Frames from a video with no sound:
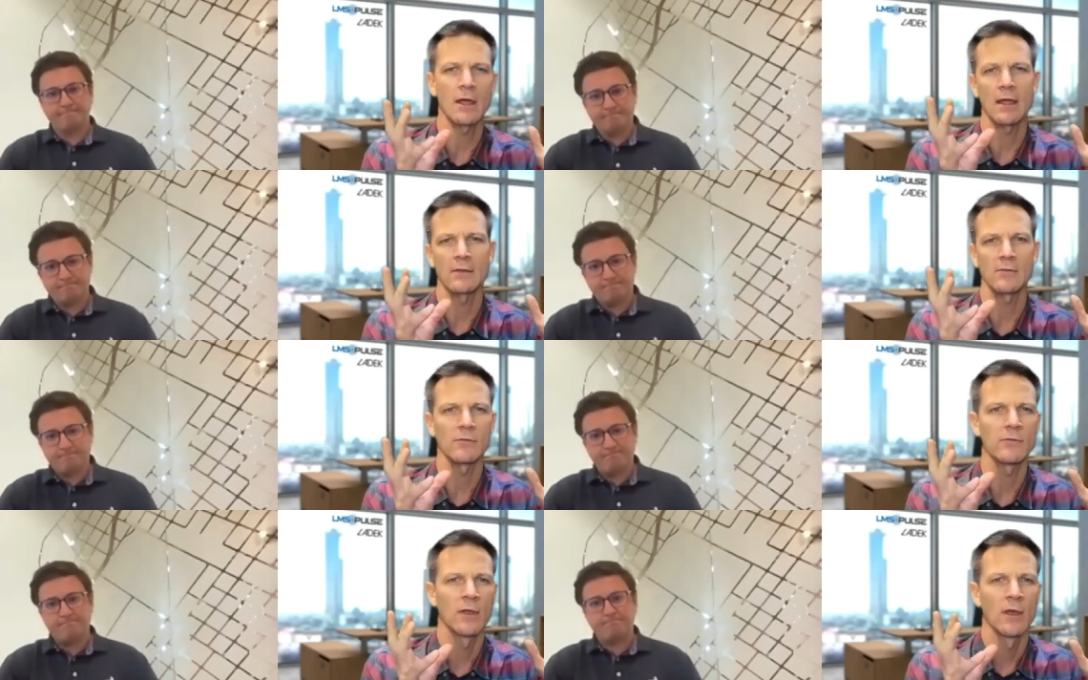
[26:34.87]

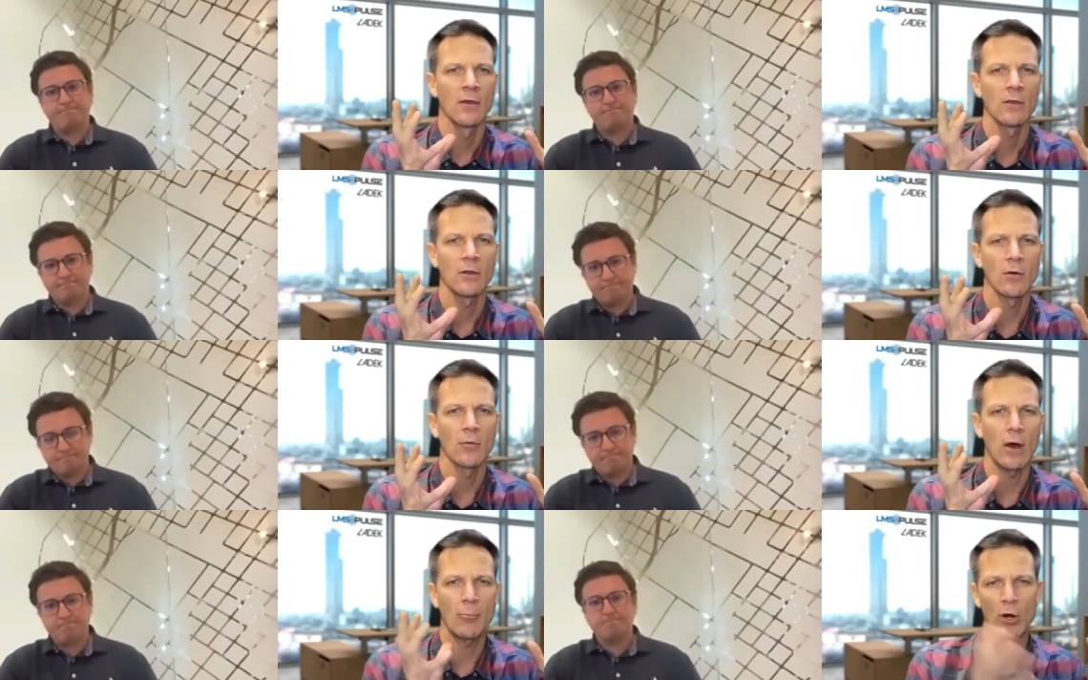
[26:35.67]
Speaker 1: and you know,
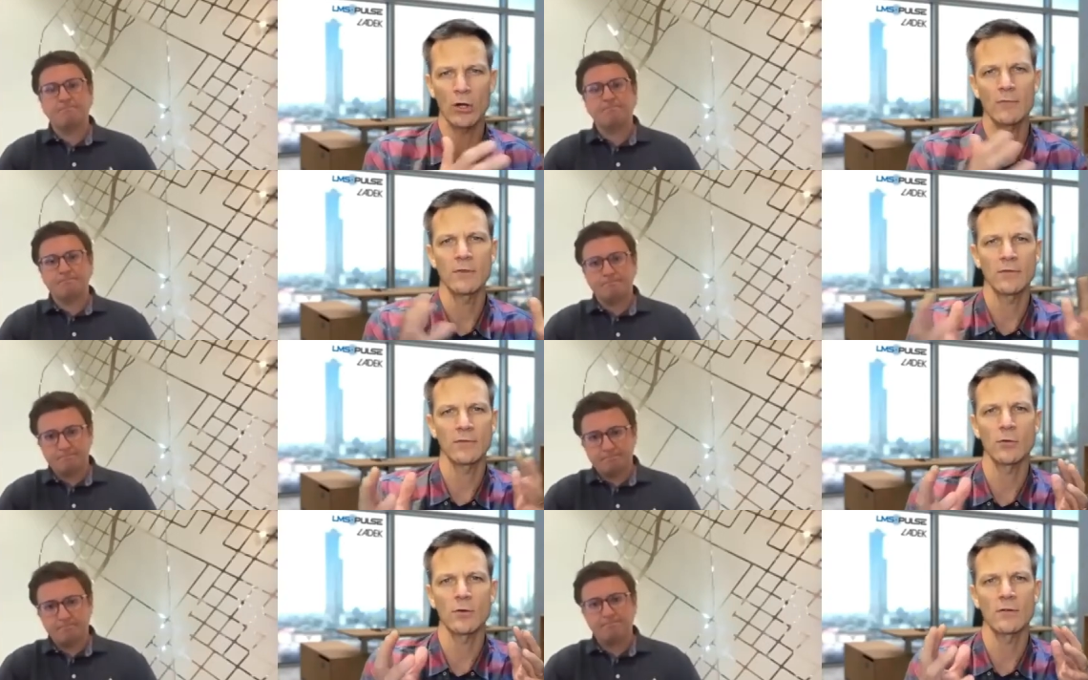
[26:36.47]
a part of this
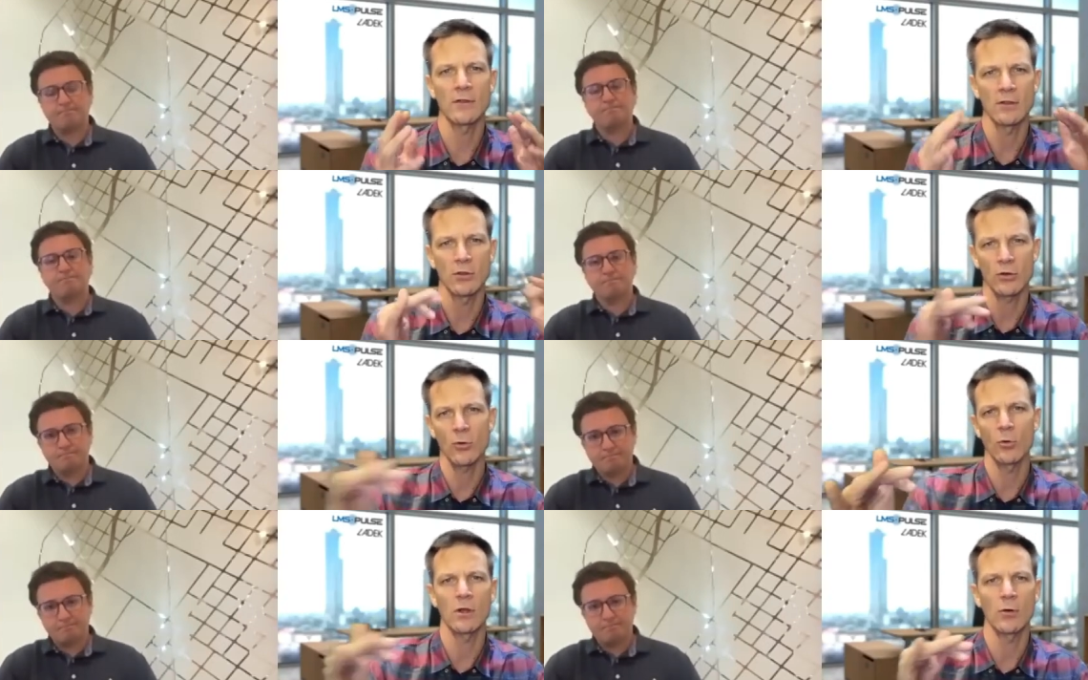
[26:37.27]
tutoring is that you're,
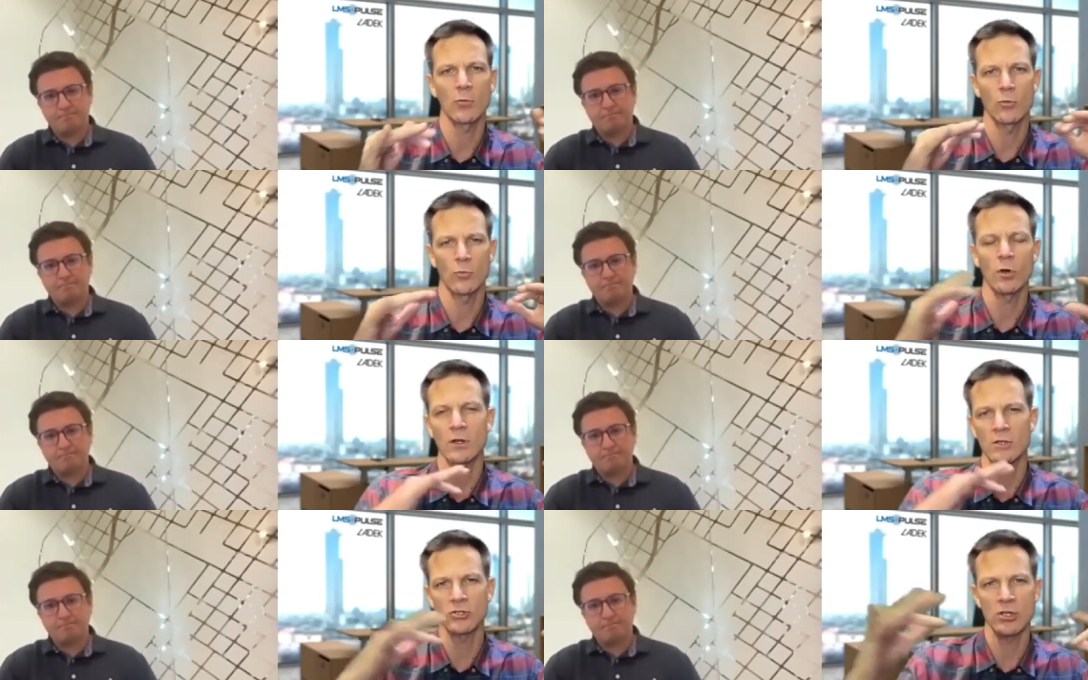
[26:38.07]
you know, we're going
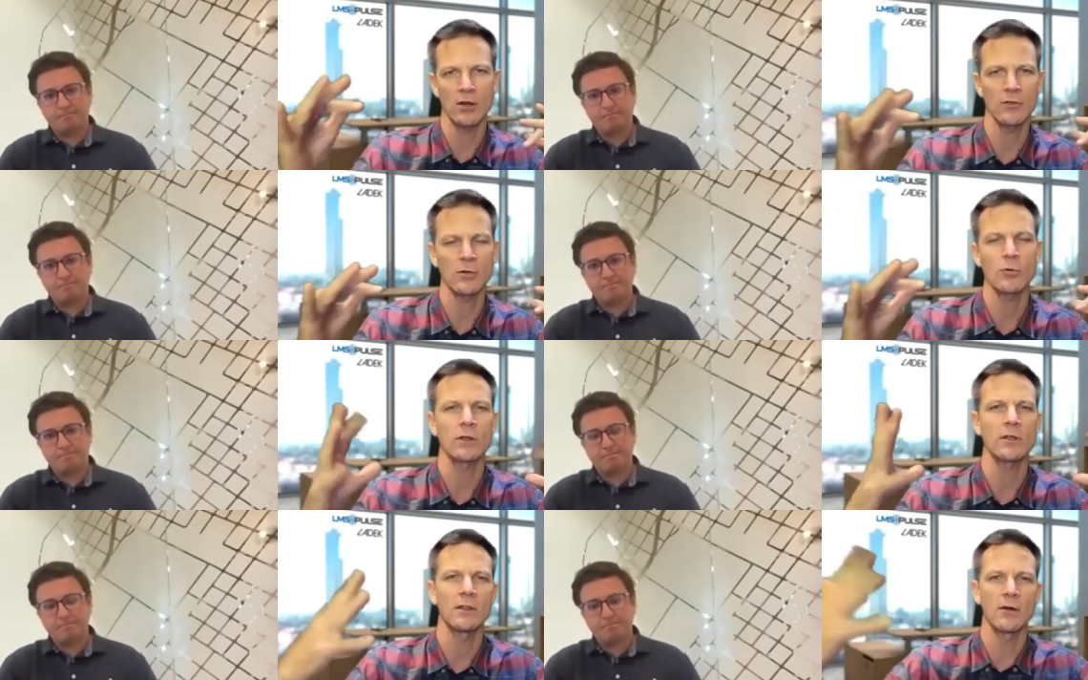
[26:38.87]
to share the
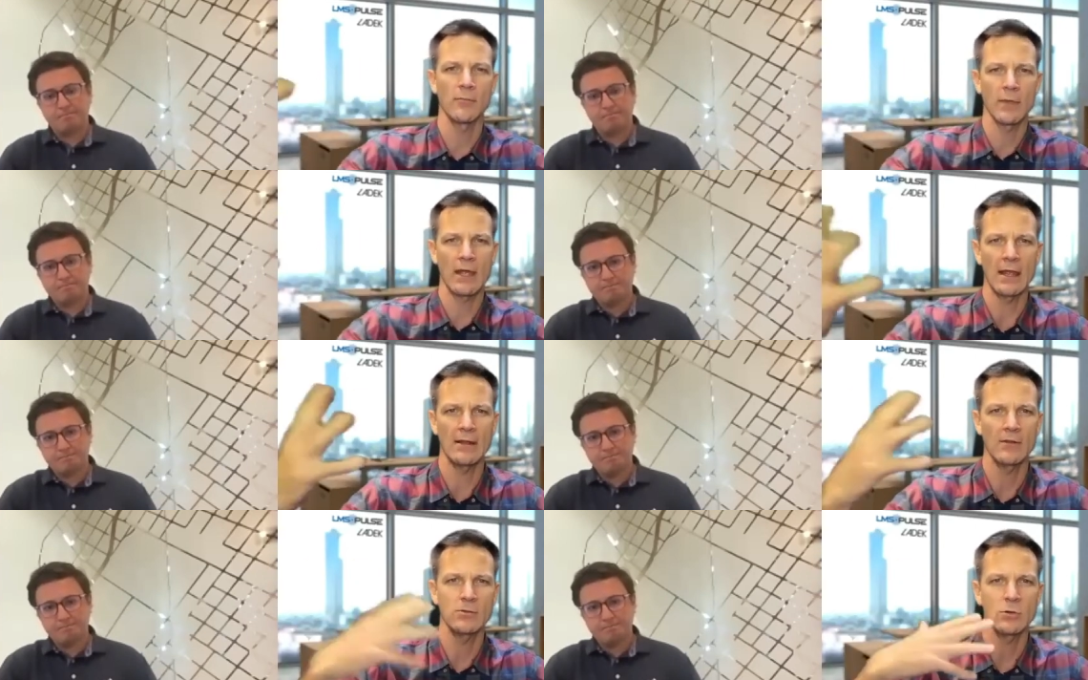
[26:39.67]
curriculum,
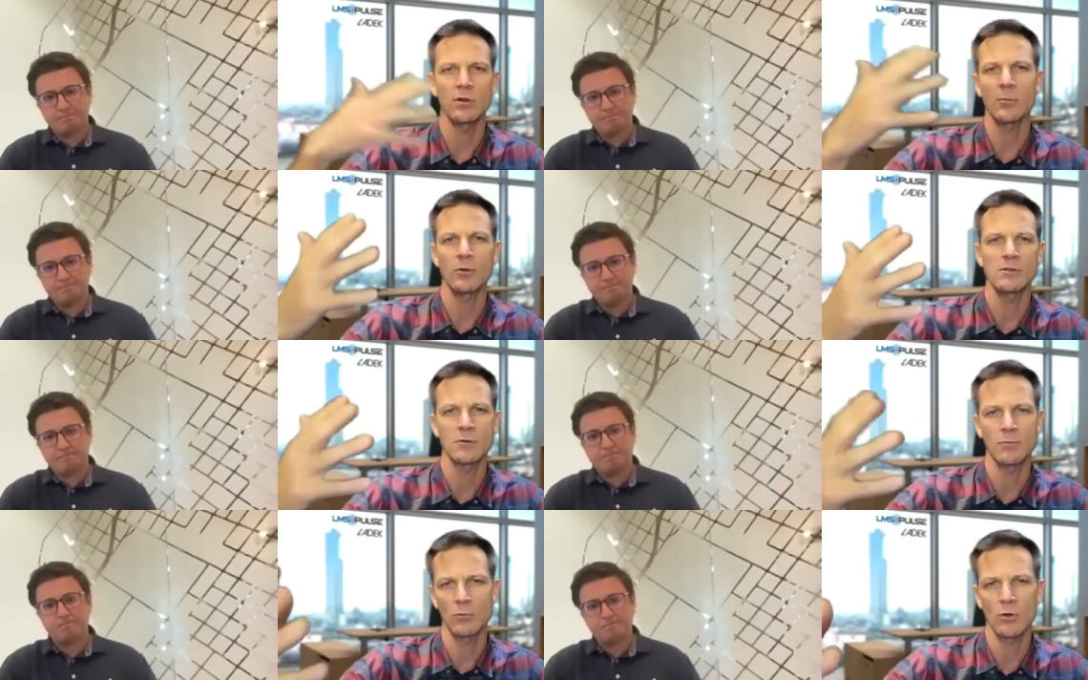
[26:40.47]
and the tutoring company is going
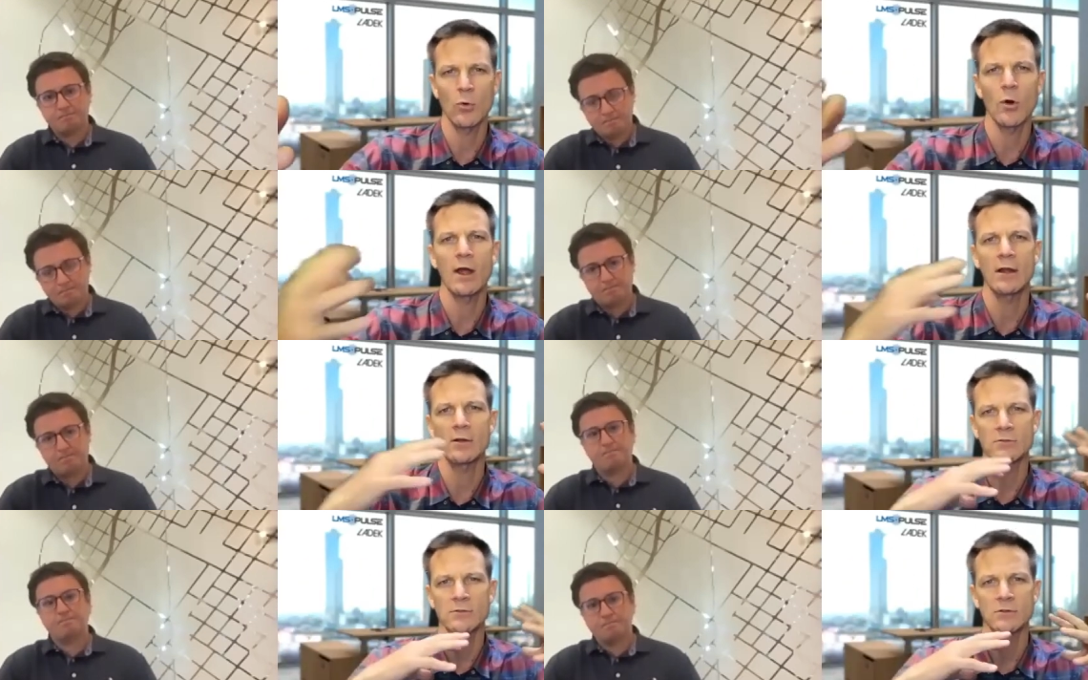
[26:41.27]
to be
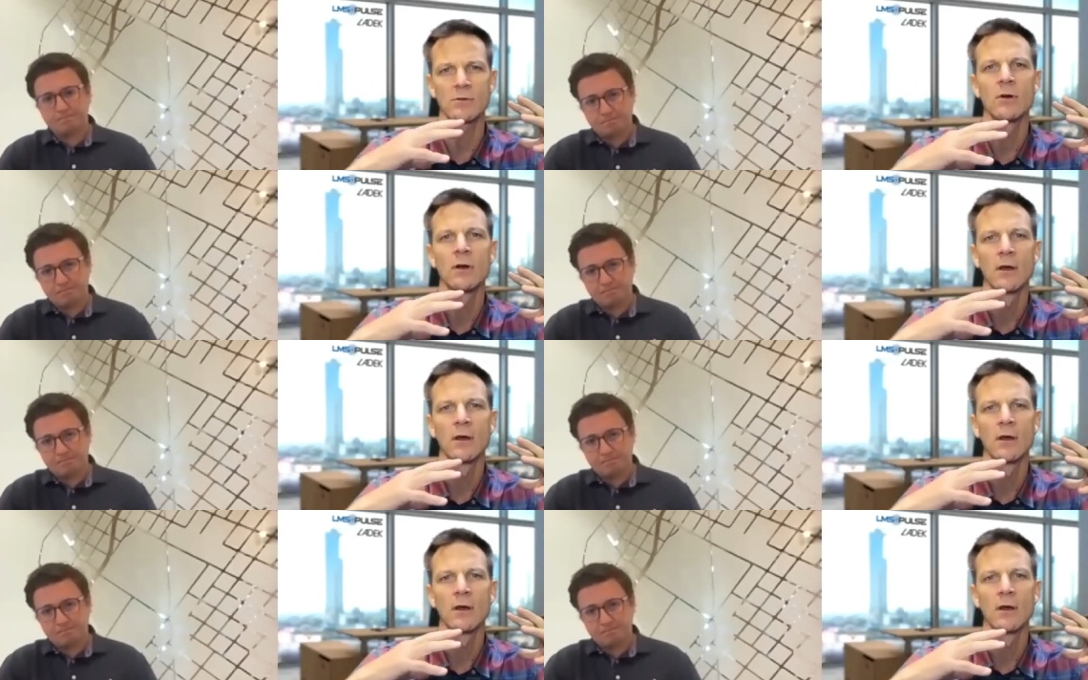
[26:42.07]
required to